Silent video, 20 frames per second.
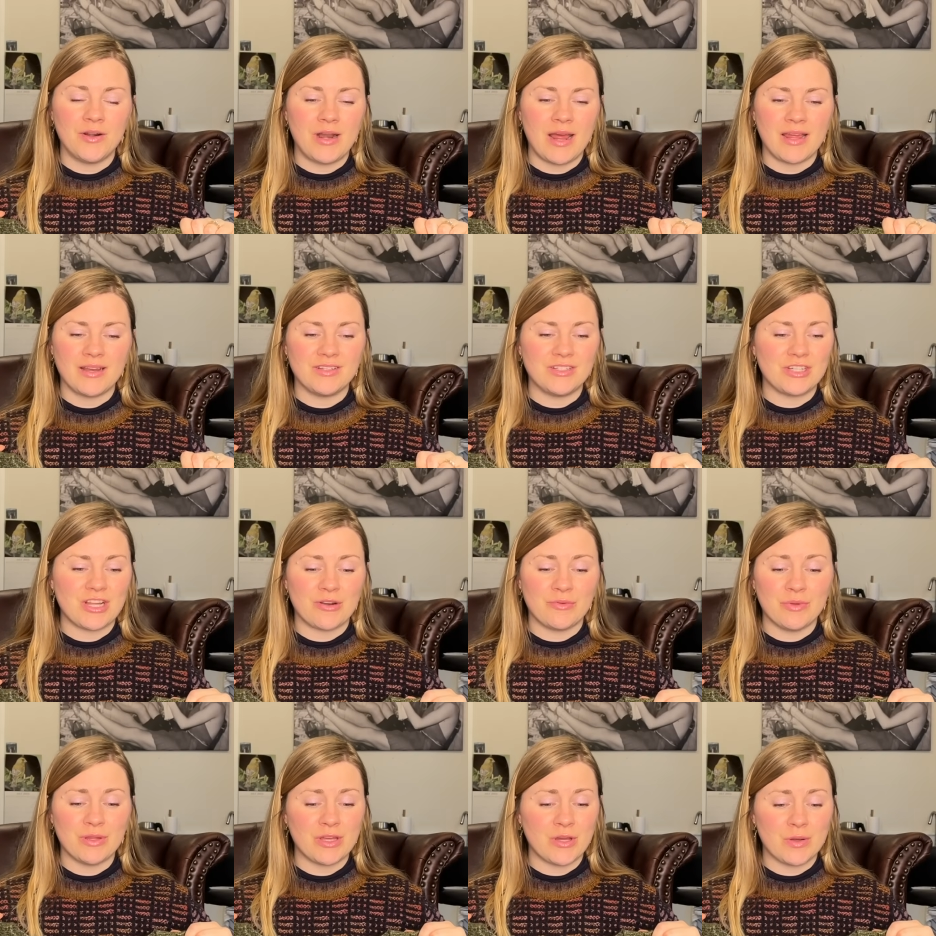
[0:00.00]
I
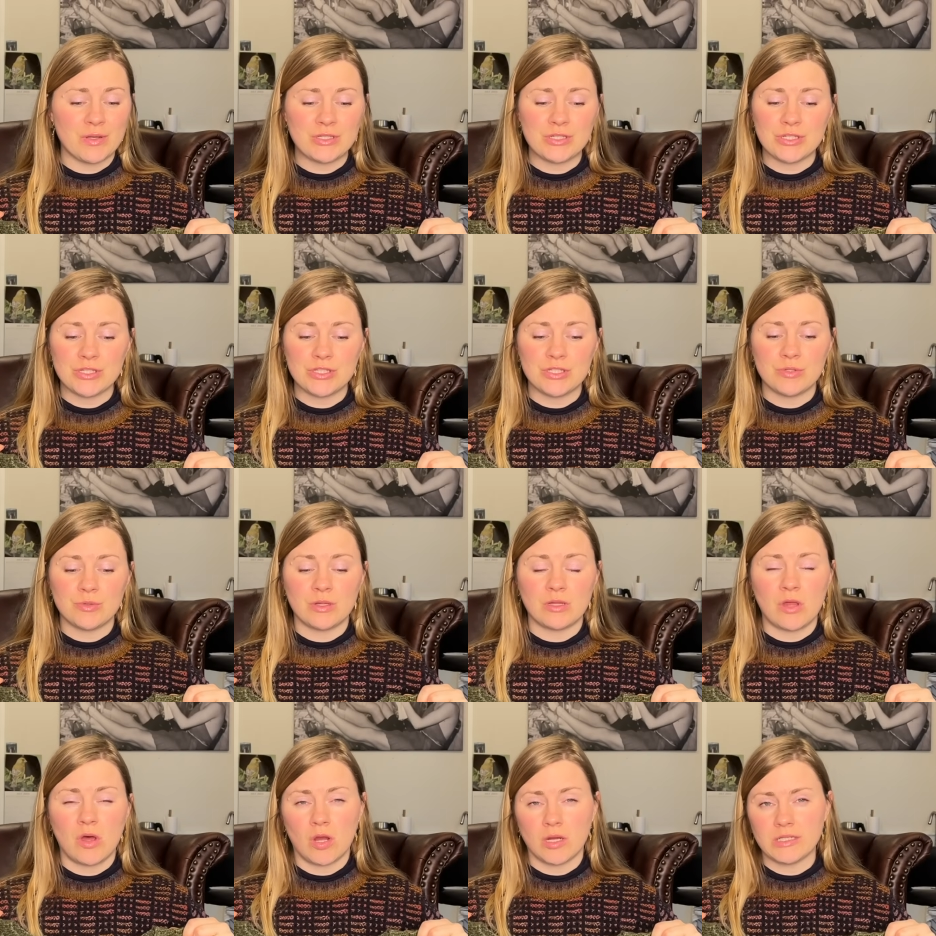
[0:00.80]
generally always just do a
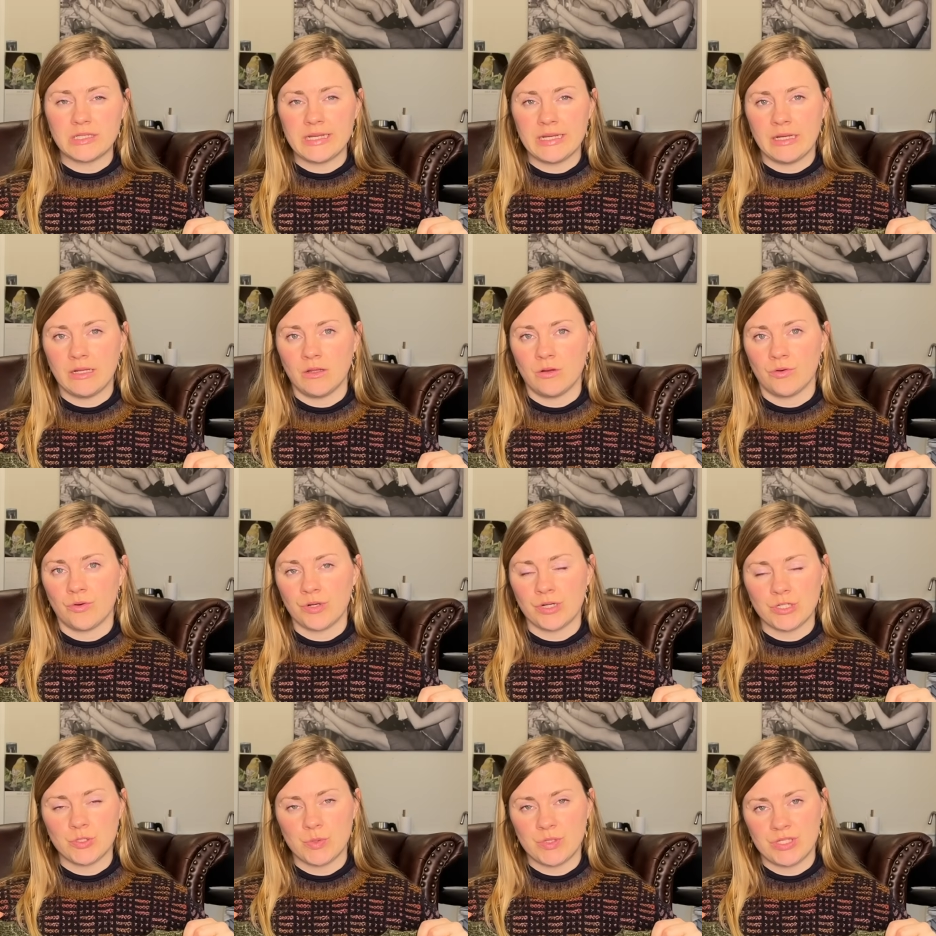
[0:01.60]
long tail
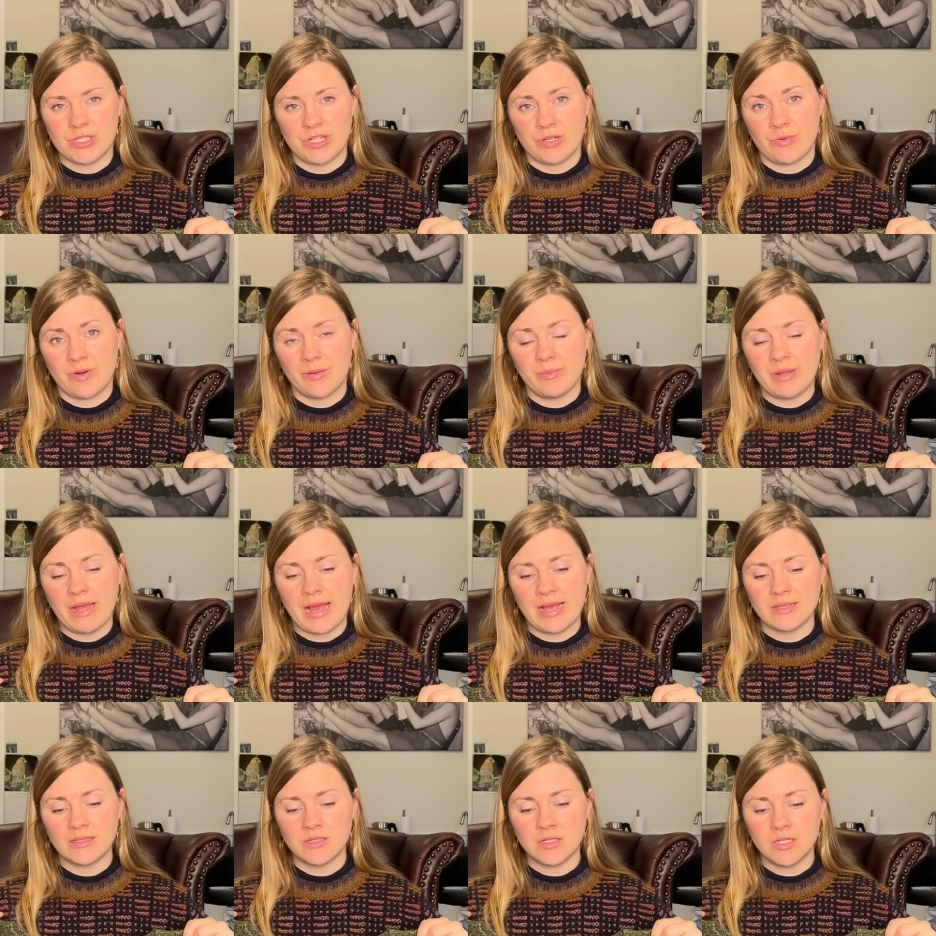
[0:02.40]
or a twisted rib
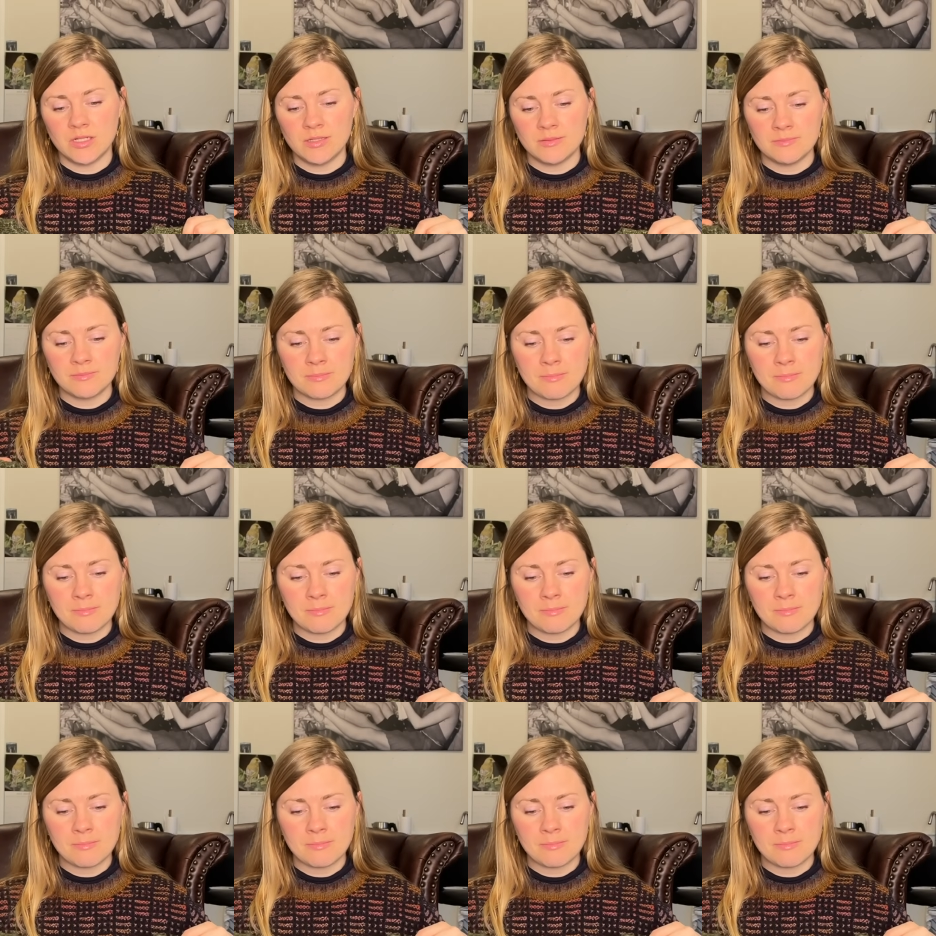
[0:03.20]
cast on.